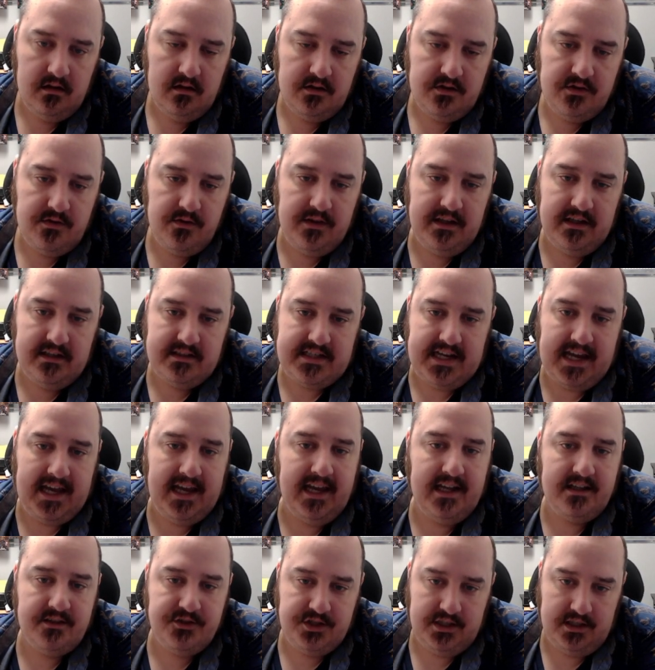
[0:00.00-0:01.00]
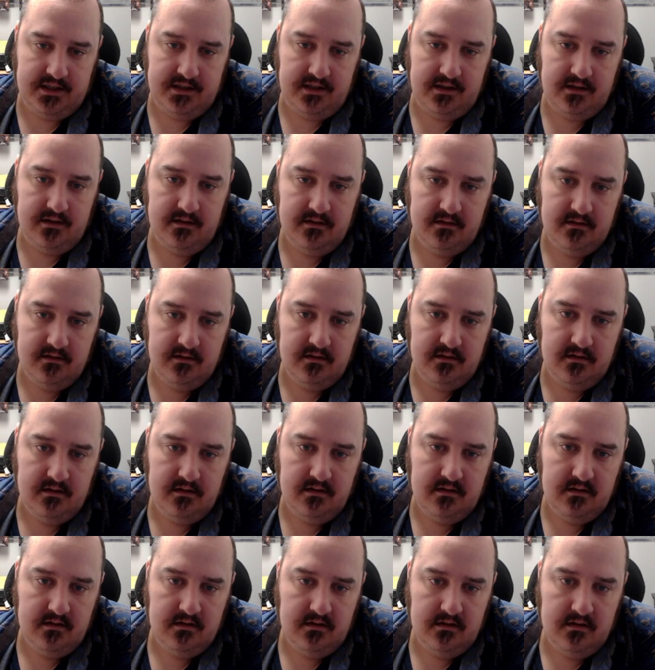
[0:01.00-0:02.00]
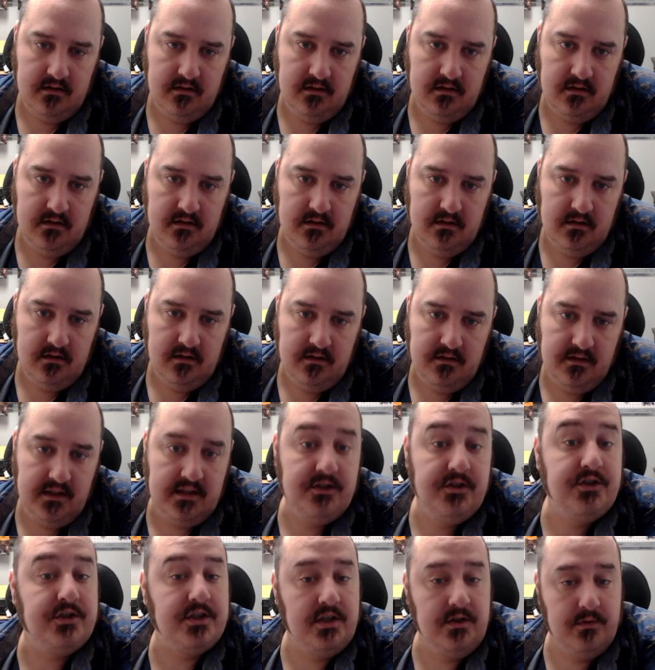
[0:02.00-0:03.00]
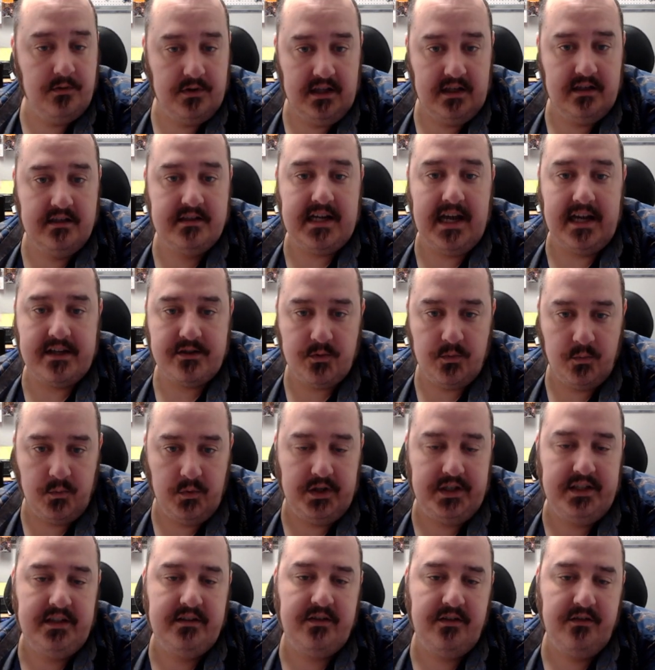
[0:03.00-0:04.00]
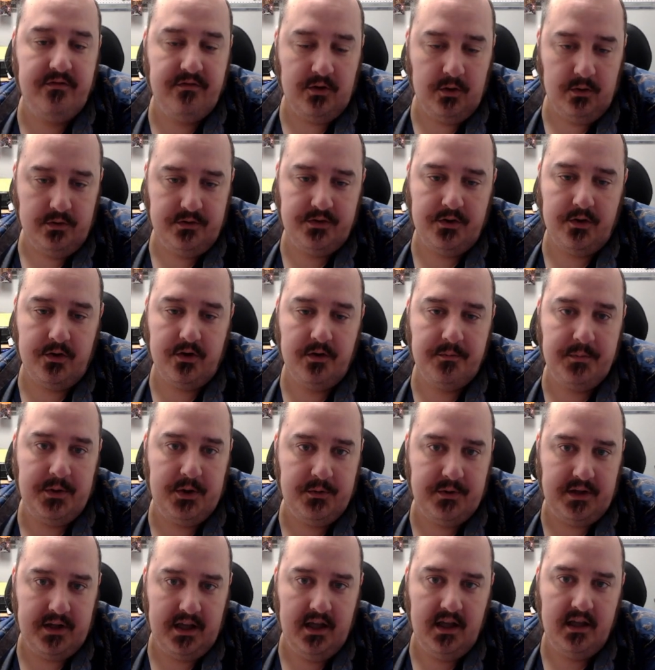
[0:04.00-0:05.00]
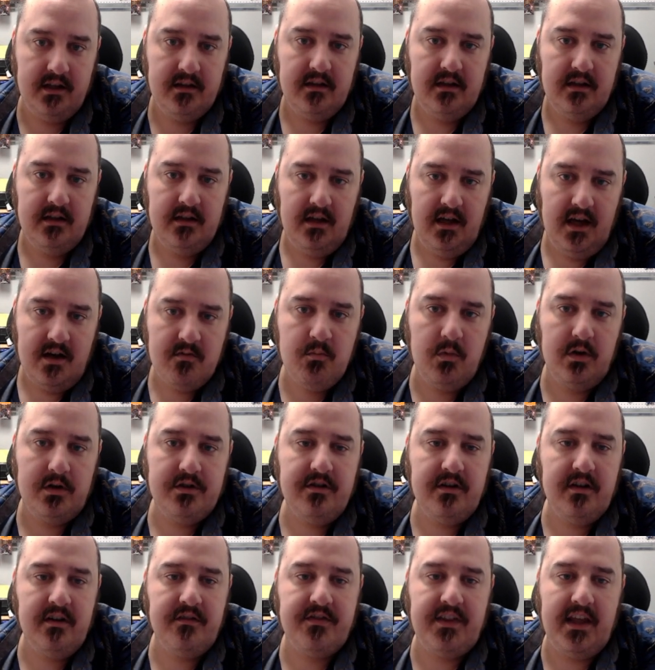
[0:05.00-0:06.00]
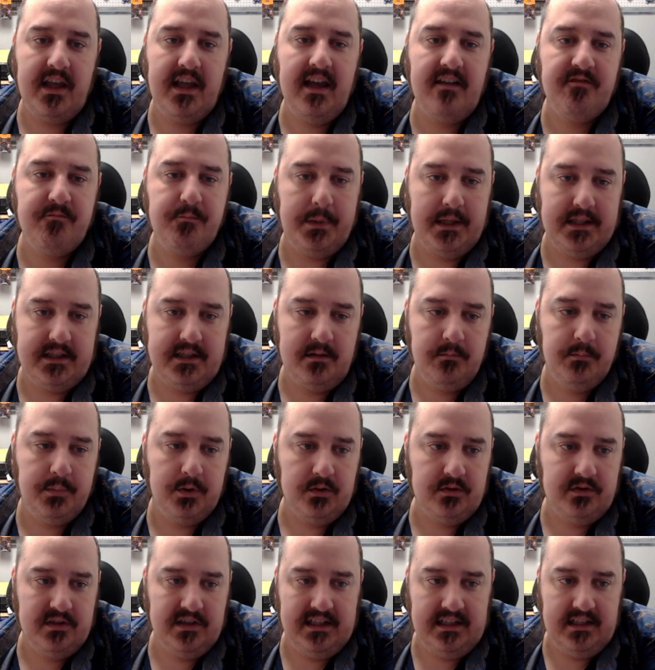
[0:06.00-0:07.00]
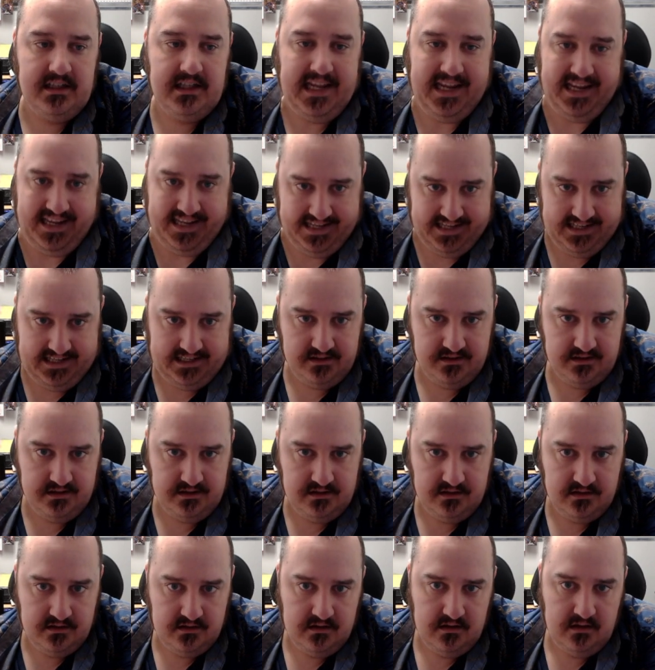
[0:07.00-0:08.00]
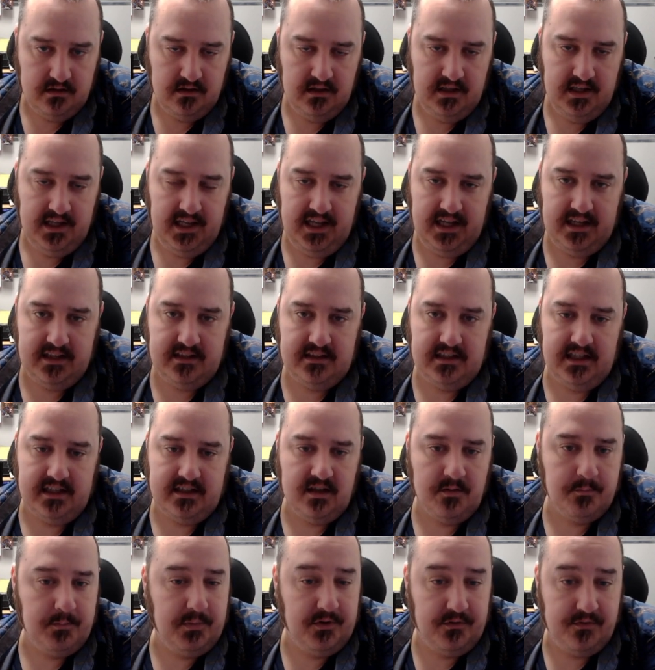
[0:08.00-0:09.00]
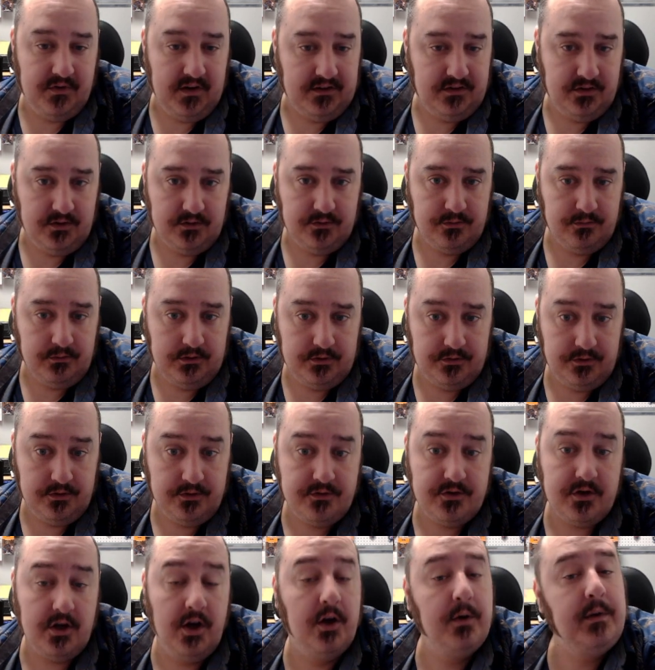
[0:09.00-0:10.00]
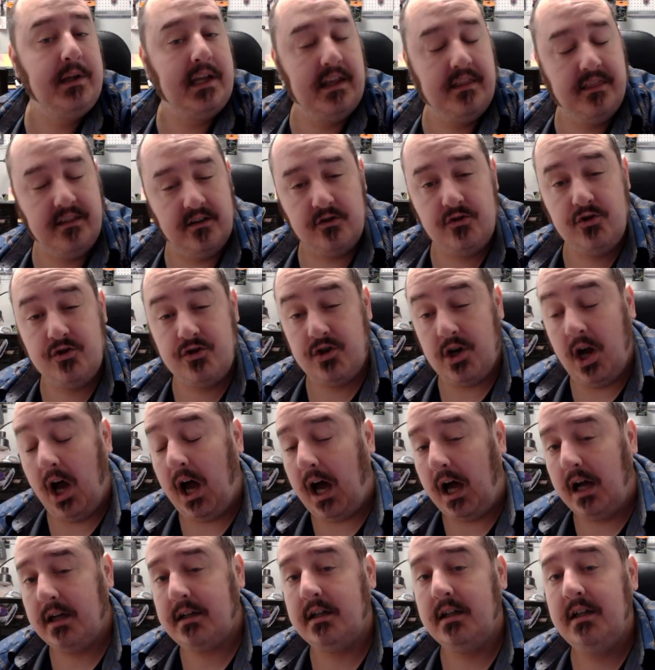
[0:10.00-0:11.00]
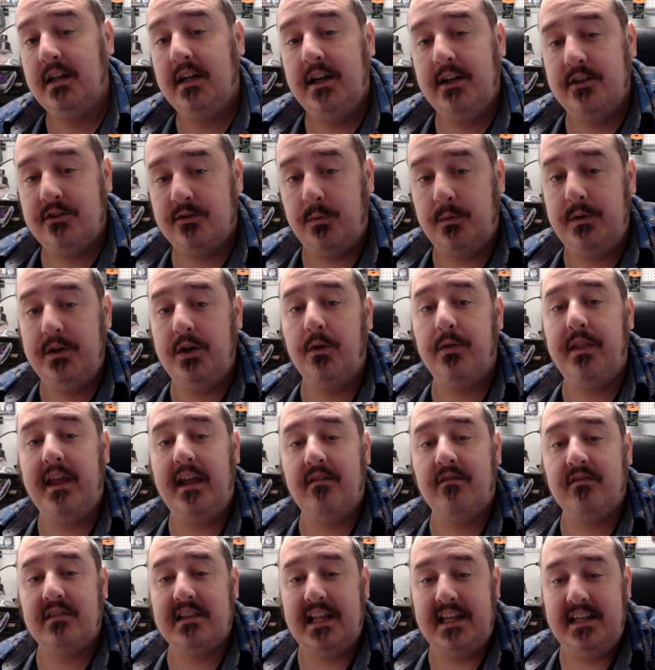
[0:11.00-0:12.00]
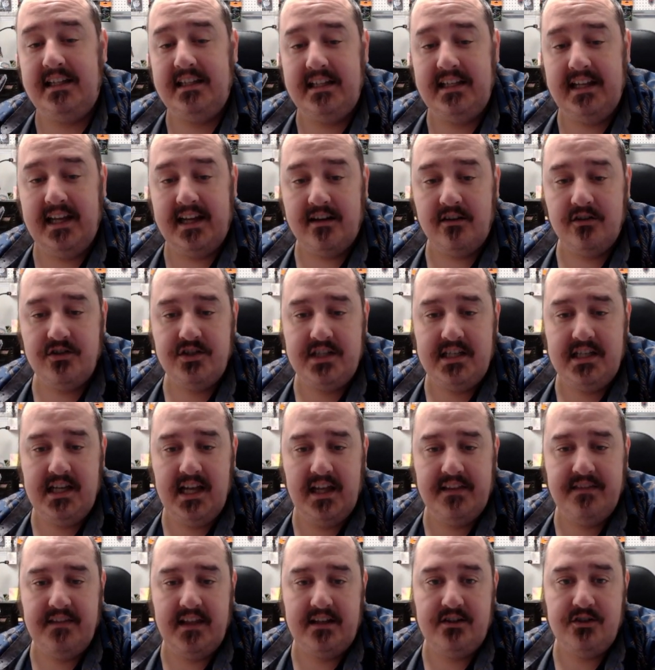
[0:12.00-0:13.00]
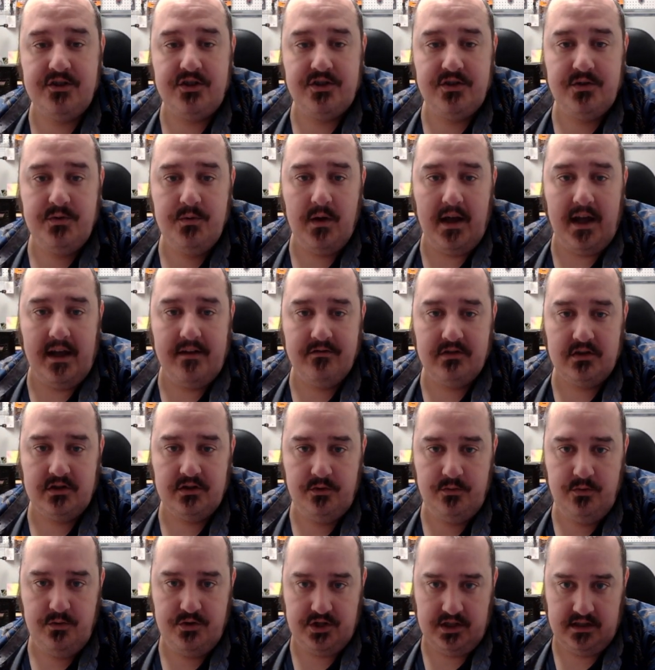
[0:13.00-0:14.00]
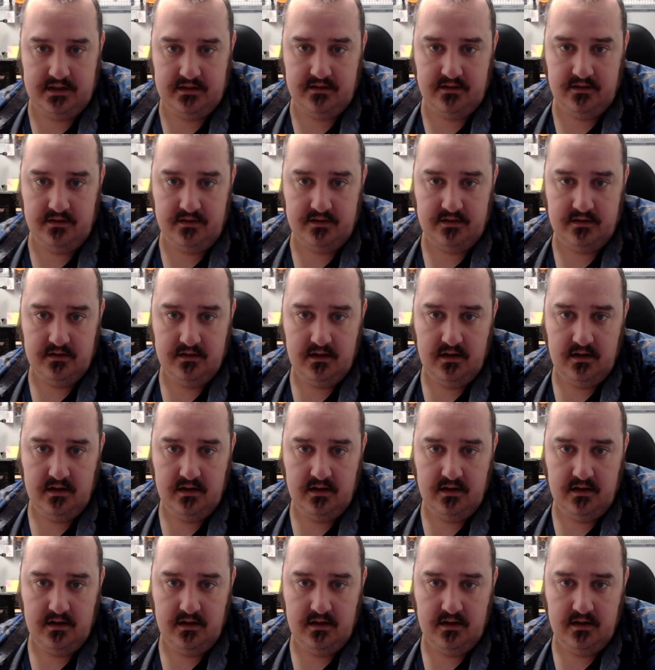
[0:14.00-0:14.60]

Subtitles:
Do they attach any? They do. They attach 1 to Voltorb. Okay. I'm wondering if they have Belly Bolt in hand. And like a Professor's Research. Okay, there's Jacques. So we know they have Lightning Energy and then 2 evolutions.